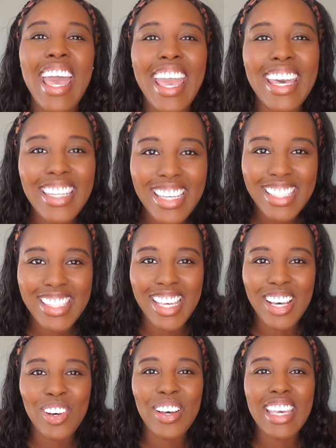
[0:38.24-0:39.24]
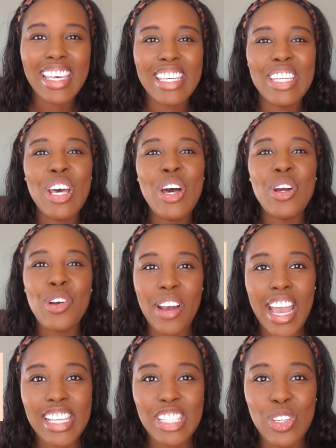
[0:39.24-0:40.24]
and excel in
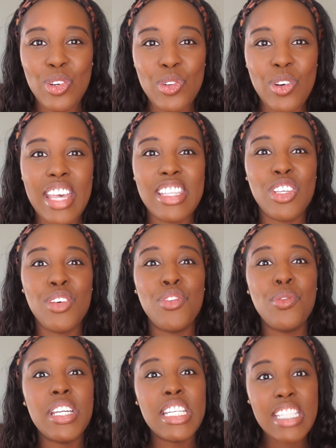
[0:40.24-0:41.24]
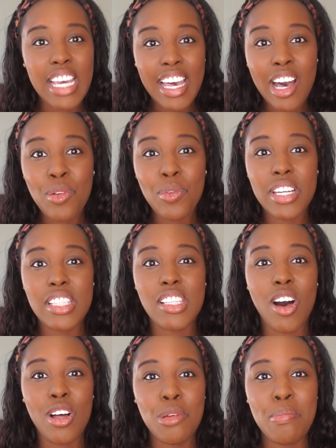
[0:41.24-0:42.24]
grad school. And so if you want to check out what it's
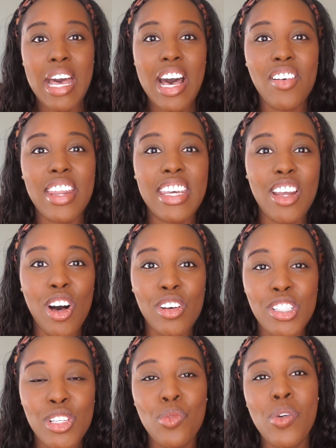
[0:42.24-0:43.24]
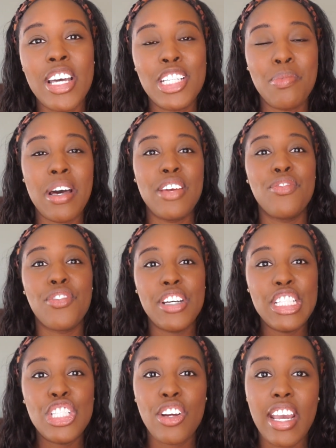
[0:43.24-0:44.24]
all about and also watch my
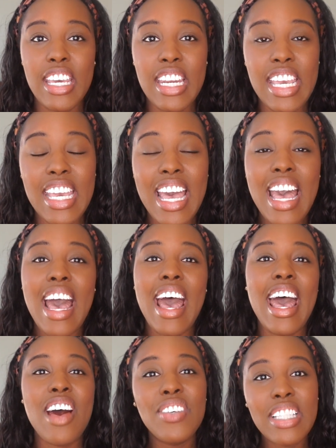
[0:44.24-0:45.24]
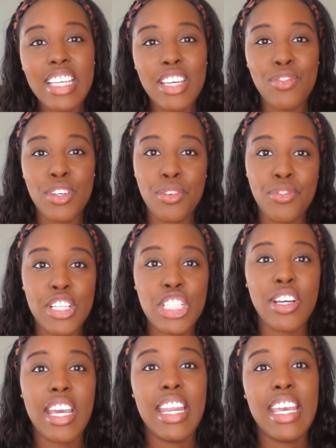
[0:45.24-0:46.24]
free training, I have a link for the free
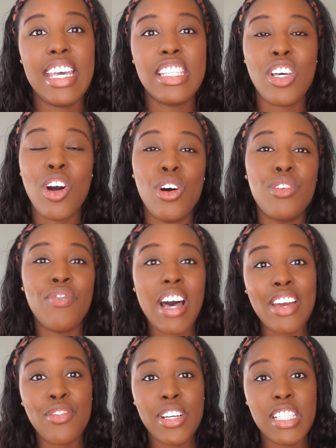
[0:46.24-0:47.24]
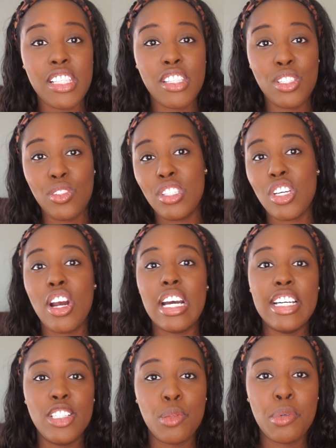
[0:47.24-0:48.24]
training. It's called 5 Reasons Students Are
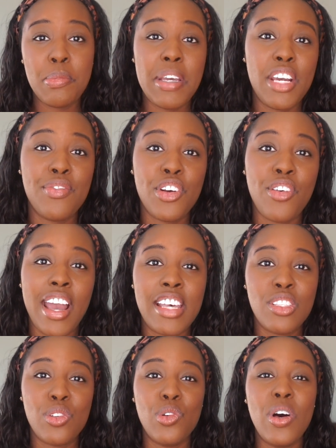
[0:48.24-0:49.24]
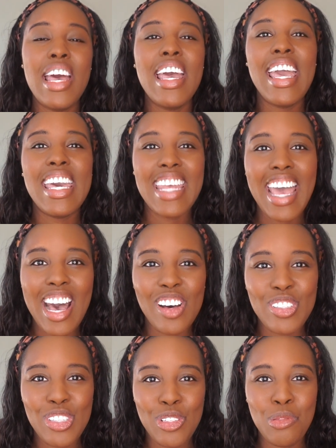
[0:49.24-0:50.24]
Underprepared for Grad School and
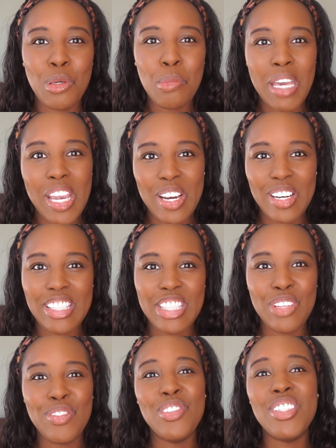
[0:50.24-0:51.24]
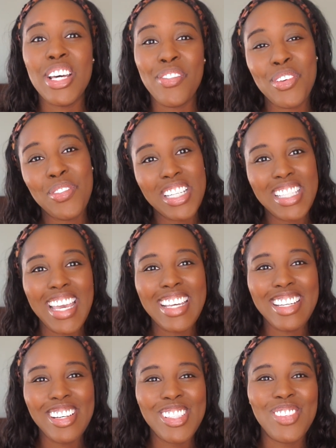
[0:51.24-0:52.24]
How to Prepare Yourself. You definitely want to take
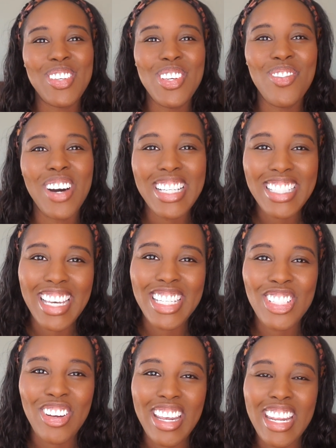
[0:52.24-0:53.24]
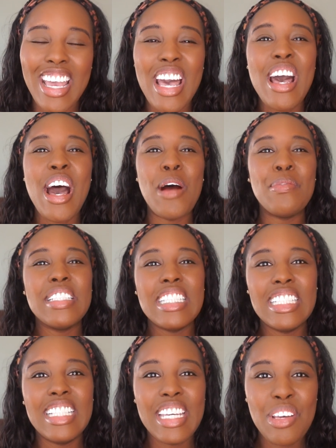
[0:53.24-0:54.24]
notes when you watch that training. I'll put
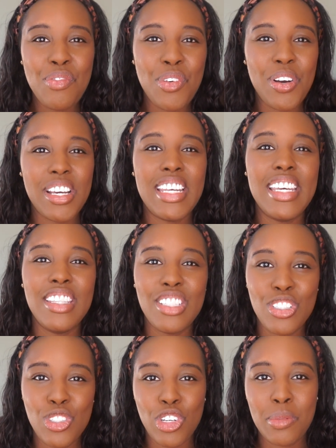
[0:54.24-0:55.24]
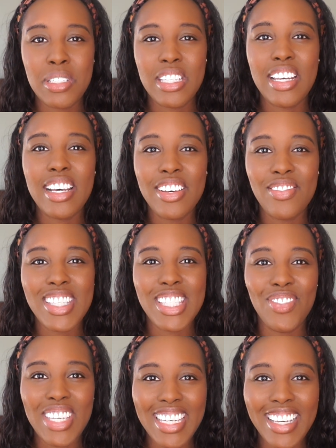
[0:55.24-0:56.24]
a link for it in the description of
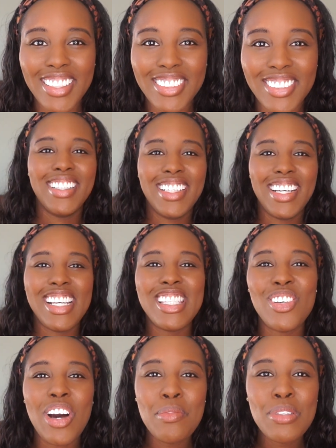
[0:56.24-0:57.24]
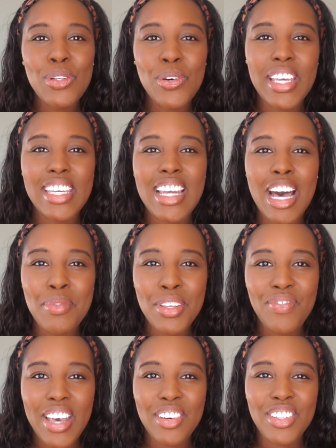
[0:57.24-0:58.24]
this video. So I'm Toyin, I'm
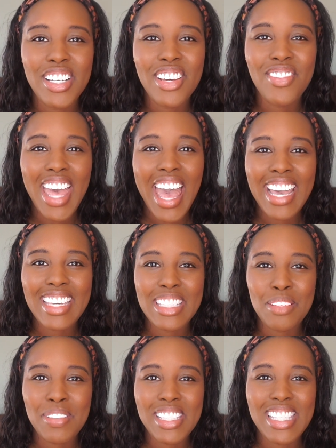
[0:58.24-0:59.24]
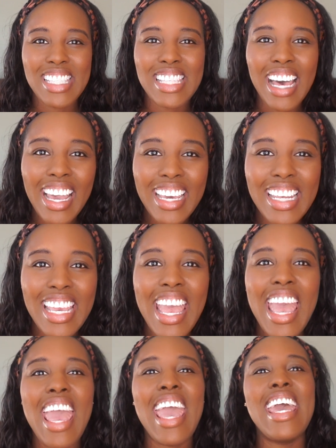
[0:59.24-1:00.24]
the founder of the Academic
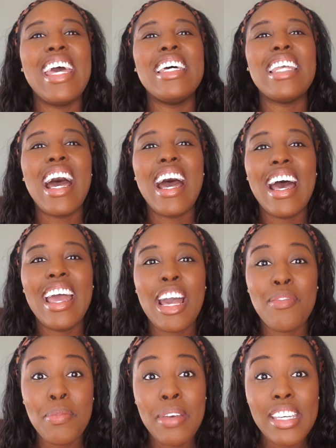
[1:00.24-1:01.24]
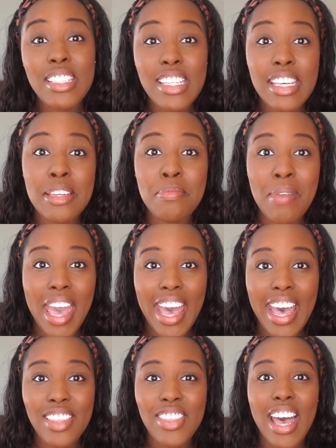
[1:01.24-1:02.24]
Society, and I got my PhD in
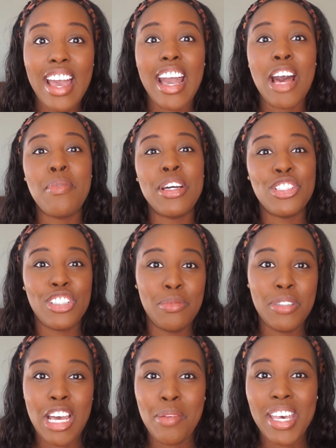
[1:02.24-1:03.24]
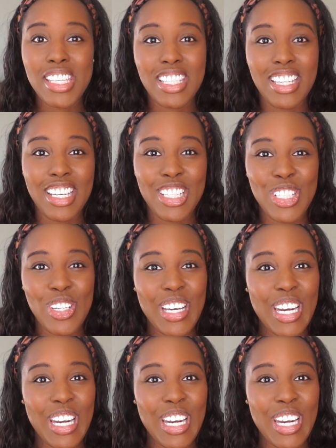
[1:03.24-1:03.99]
math. I got my dream job as a lecturer,